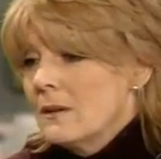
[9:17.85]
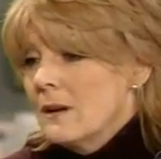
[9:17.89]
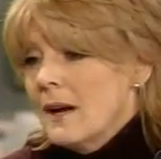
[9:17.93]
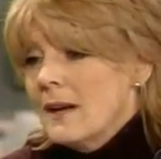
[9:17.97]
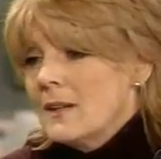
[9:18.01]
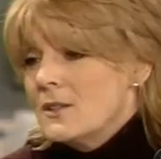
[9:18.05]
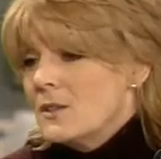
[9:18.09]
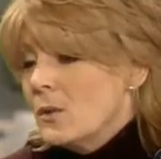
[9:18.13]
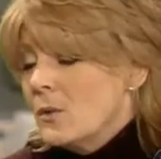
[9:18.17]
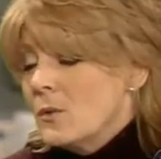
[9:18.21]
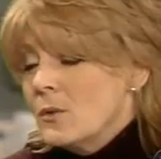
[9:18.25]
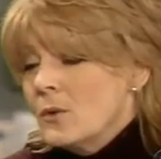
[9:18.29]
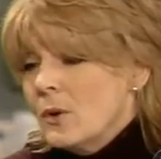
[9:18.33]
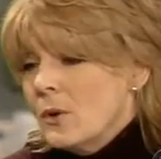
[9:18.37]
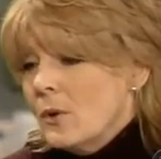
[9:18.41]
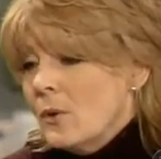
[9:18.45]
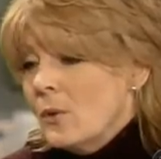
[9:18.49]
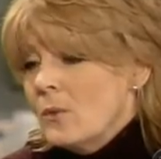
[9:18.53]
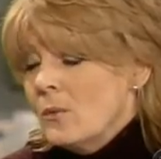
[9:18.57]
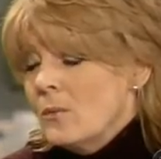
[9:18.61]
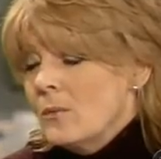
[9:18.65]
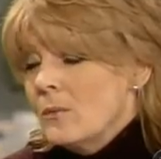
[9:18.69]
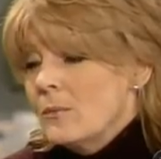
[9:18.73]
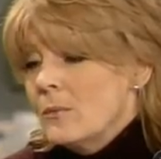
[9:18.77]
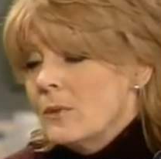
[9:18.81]
I don't know.
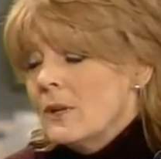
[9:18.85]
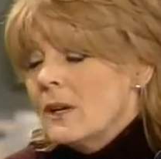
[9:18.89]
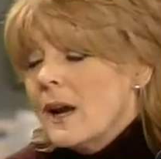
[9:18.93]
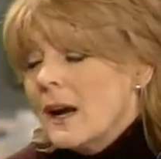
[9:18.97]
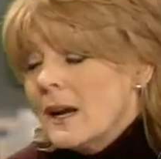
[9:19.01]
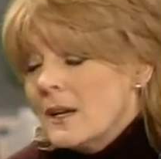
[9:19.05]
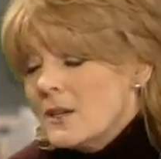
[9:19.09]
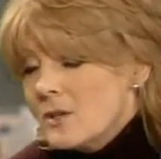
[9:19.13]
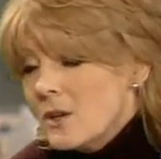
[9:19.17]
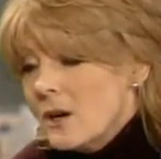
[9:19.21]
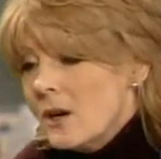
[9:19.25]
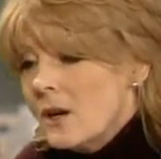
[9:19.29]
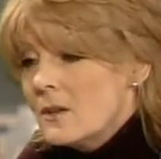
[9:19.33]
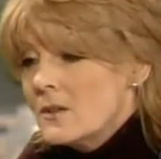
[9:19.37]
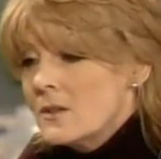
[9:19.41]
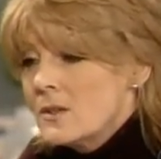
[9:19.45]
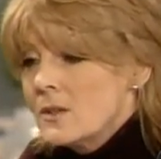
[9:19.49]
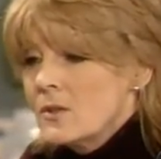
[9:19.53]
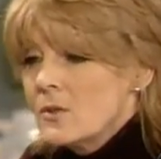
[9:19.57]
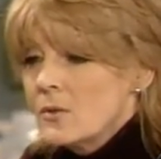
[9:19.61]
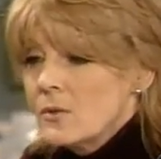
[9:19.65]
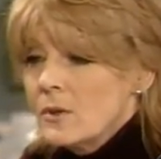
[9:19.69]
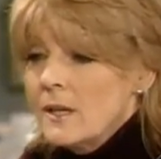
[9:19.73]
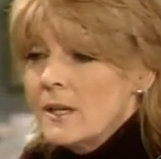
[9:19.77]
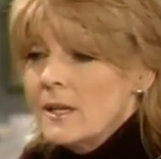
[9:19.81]
But I talked to
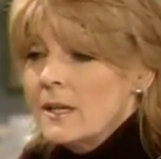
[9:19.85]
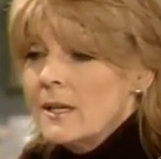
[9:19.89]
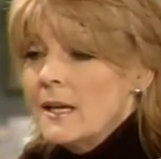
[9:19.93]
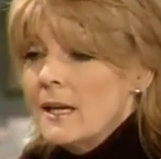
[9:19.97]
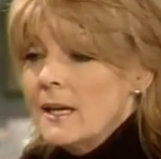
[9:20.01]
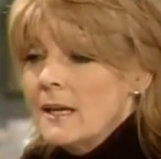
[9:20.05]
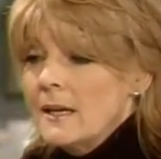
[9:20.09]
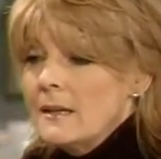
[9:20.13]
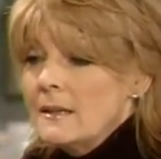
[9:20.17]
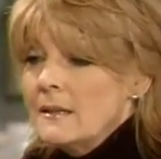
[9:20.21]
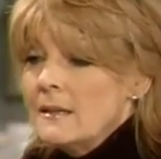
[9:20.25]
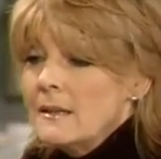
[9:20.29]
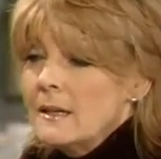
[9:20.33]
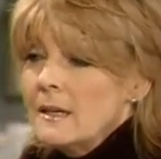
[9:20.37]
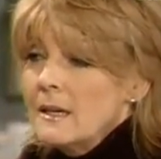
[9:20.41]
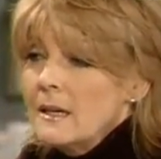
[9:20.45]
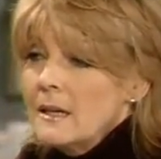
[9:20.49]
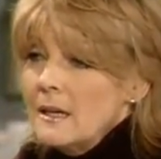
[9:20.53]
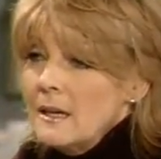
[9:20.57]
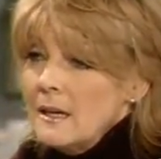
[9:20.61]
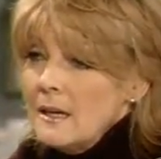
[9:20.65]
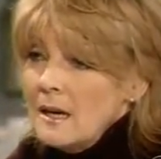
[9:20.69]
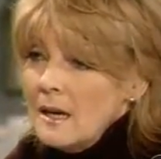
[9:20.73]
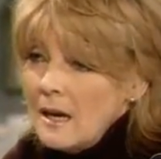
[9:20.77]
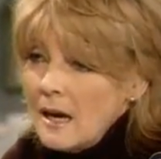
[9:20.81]
Craig, and
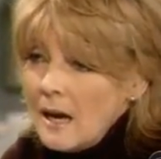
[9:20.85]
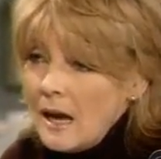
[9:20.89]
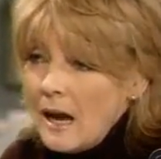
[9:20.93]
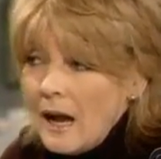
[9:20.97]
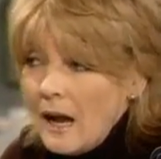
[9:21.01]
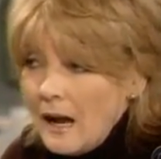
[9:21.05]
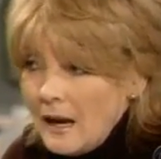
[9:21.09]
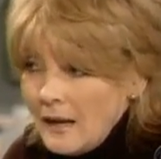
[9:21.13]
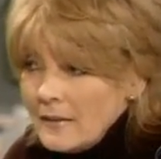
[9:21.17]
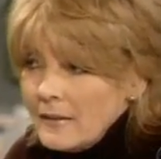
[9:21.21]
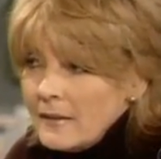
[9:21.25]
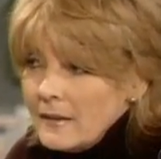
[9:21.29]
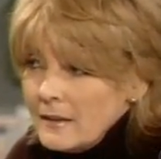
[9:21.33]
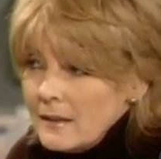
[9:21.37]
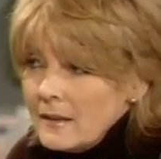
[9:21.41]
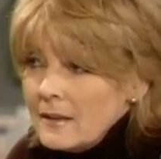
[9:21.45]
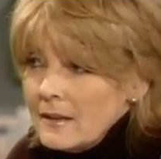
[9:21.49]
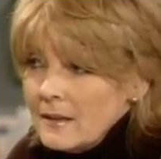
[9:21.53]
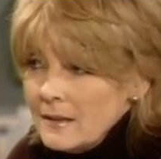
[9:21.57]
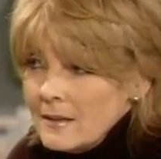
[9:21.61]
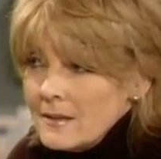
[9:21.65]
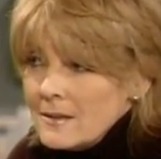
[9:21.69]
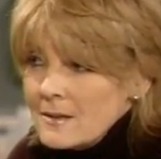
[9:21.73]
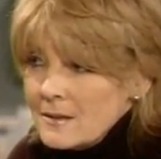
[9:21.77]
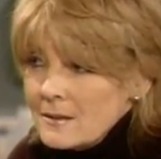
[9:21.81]
I think
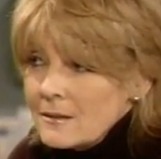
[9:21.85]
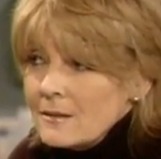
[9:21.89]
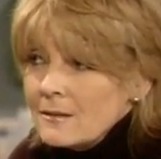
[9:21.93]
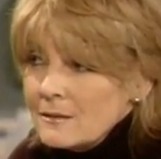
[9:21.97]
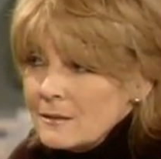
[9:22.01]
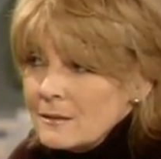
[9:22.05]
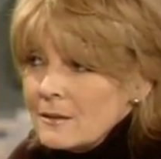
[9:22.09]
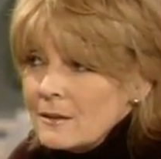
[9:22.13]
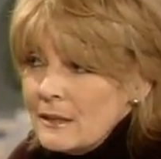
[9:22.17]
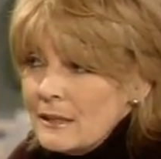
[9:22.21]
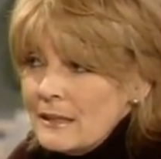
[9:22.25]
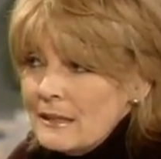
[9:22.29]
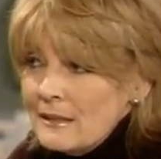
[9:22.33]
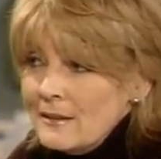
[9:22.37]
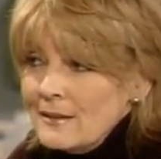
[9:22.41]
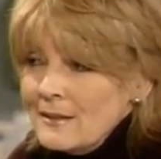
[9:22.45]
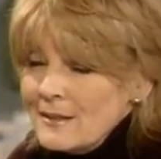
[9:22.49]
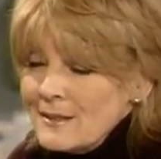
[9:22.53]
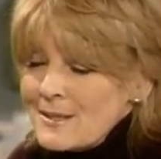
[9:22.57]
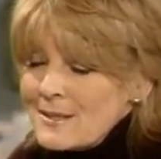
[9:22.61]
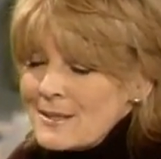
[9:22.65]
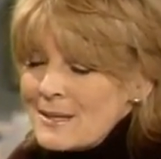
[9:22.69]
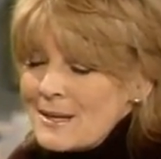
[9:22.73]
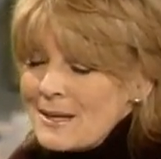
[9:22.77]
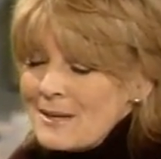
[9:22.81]
he's clean
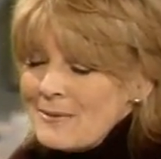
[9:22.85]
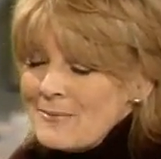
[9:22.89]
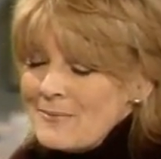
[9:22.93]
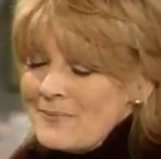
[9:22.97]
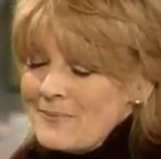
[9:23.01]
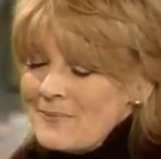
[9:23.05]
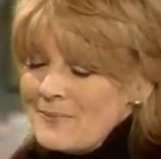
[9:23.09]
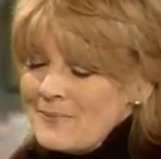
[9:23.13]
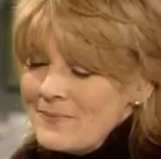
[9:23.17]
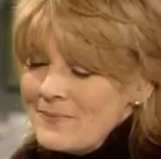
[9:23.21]
this time.